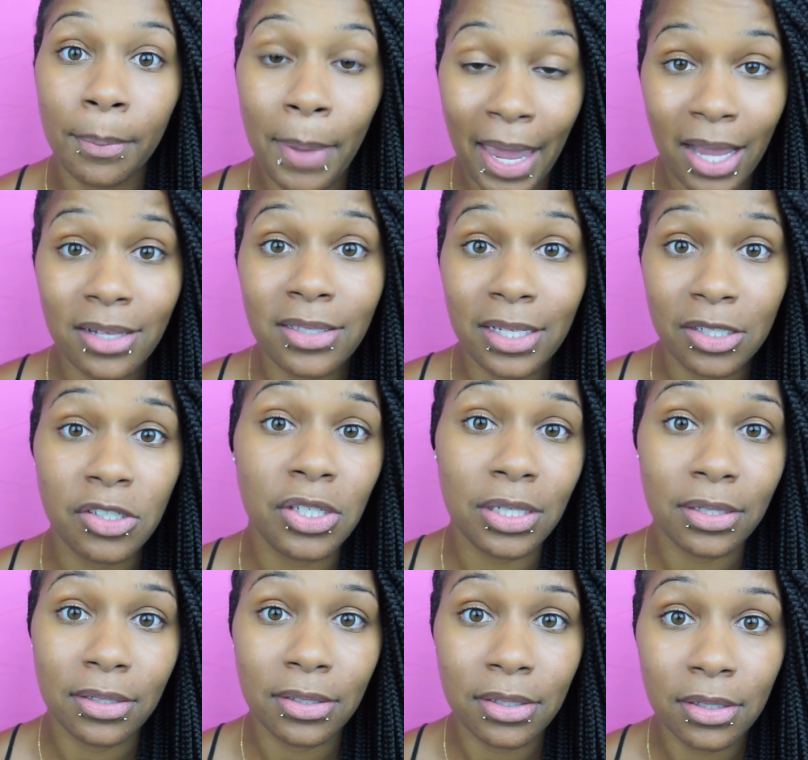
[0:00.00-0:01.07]
Pay
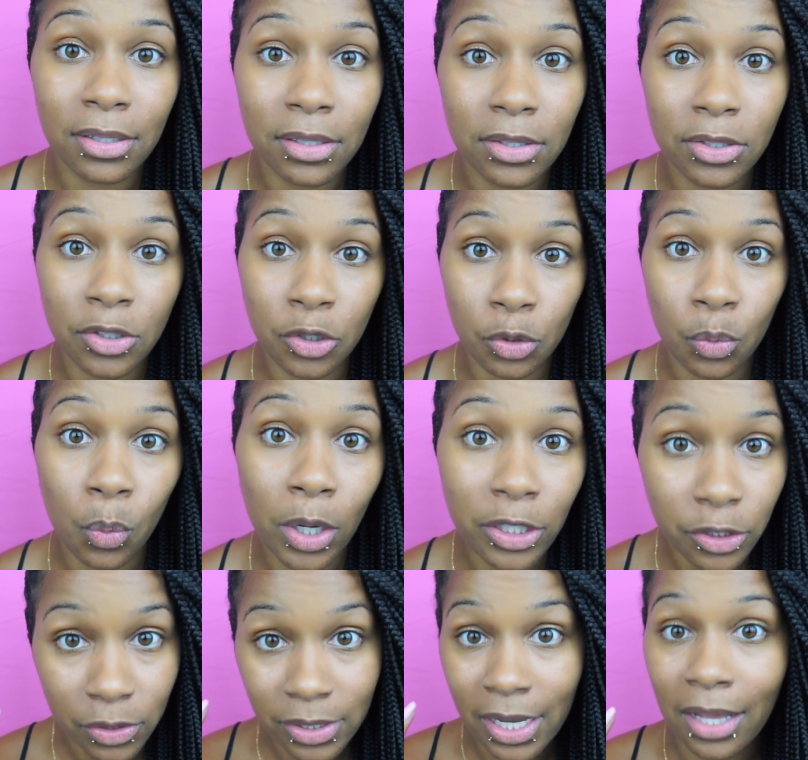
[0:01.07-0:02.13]
attention to
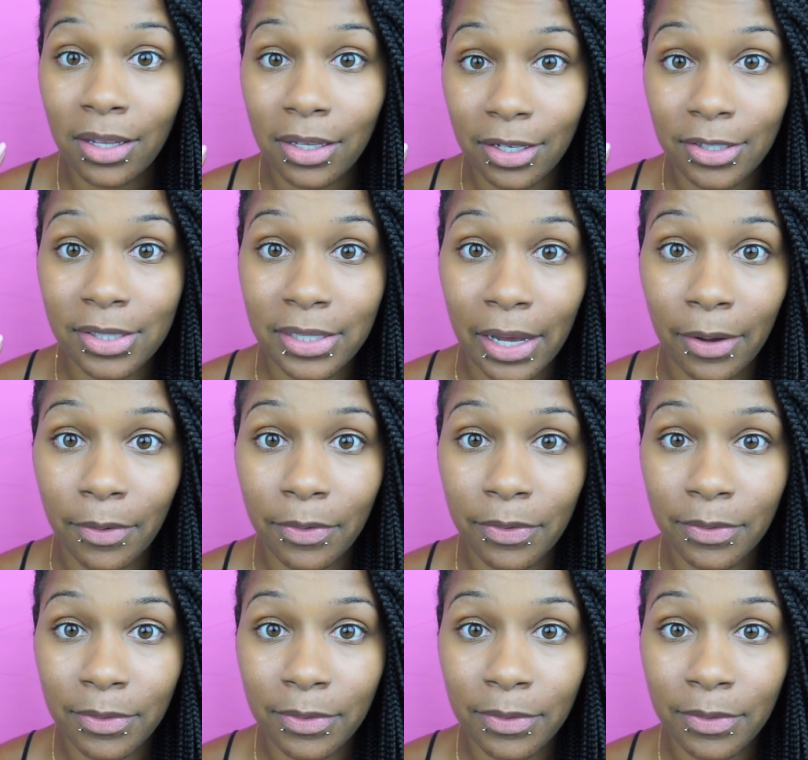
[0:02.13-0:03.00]
what you're telling yourself.